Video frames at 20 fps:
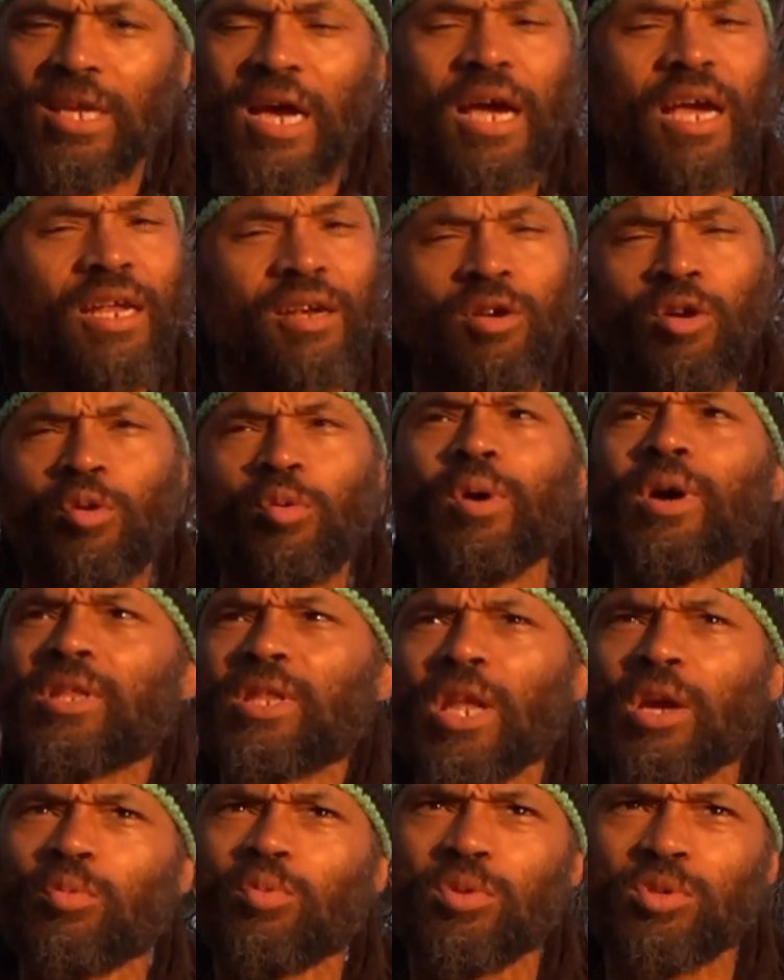I didn't know what
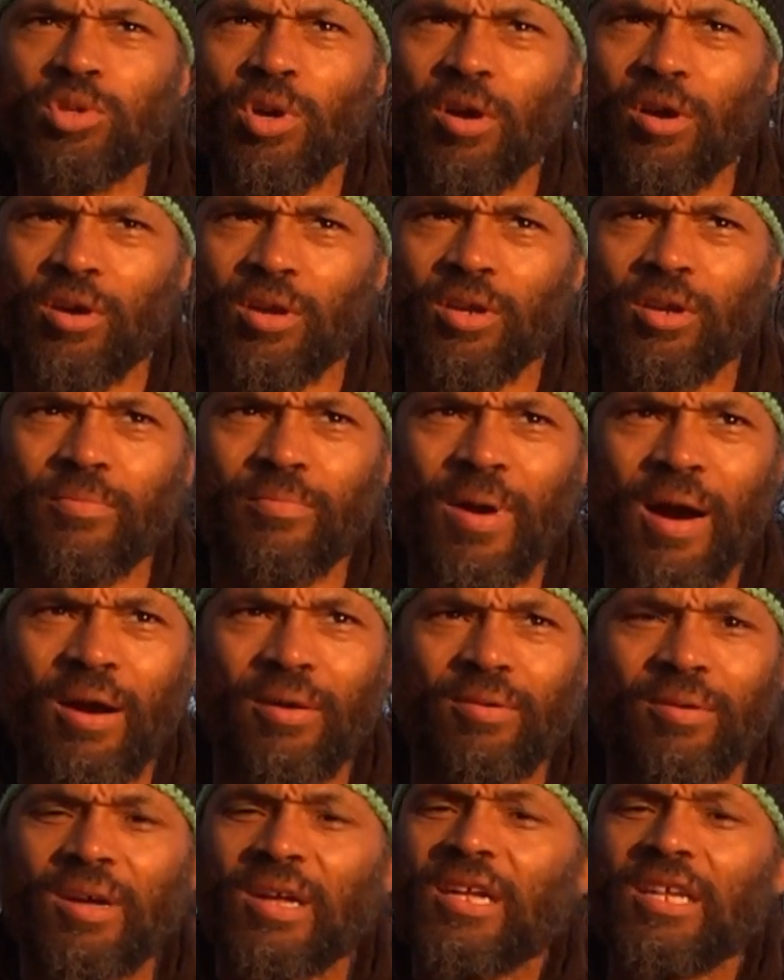they were talking
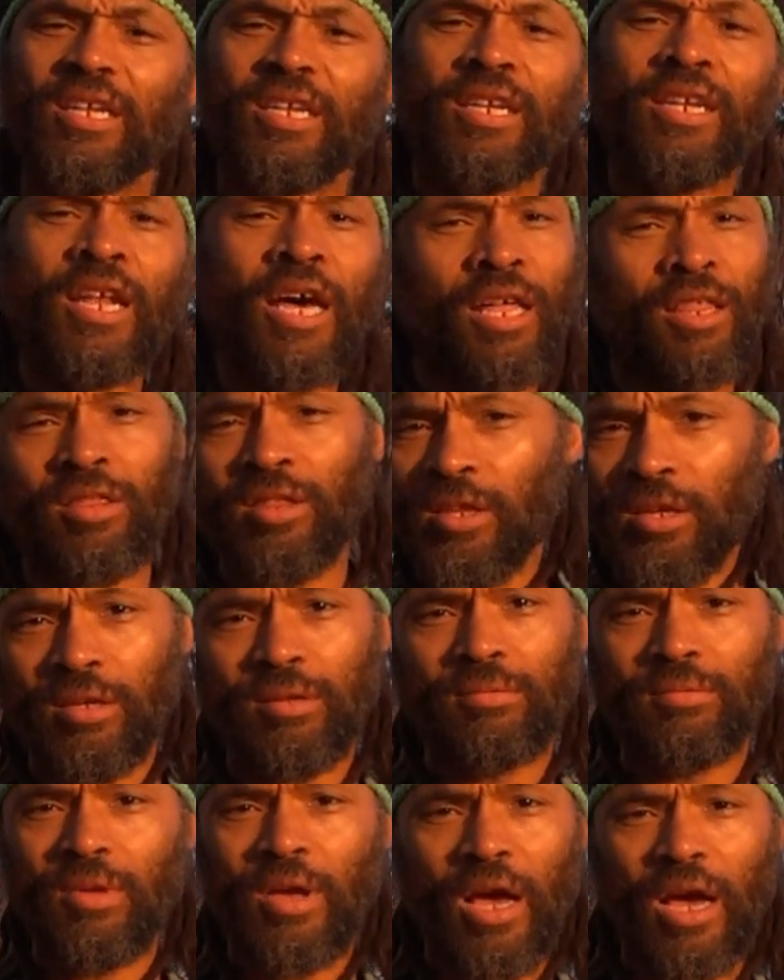about. Nothing.
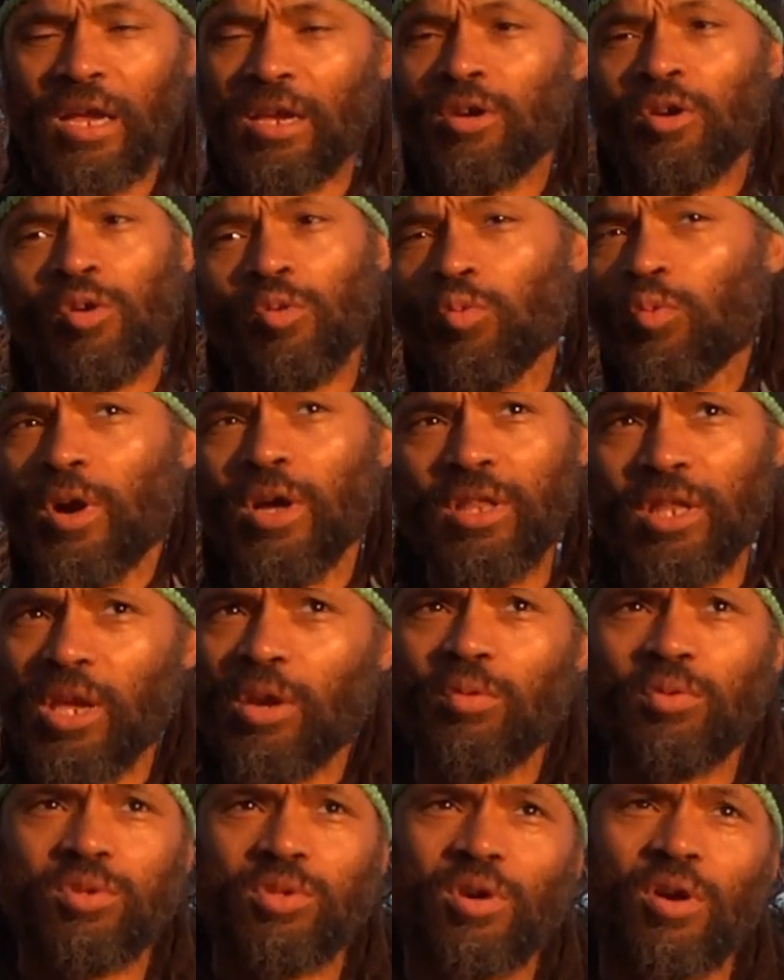I didn't know what
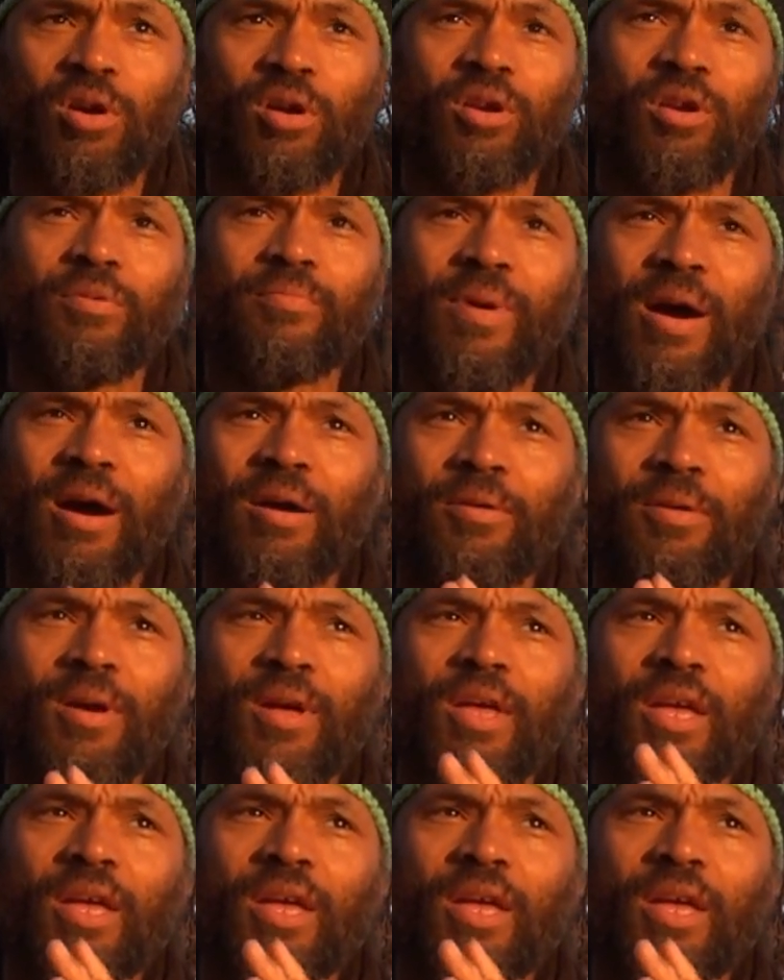they were talking about.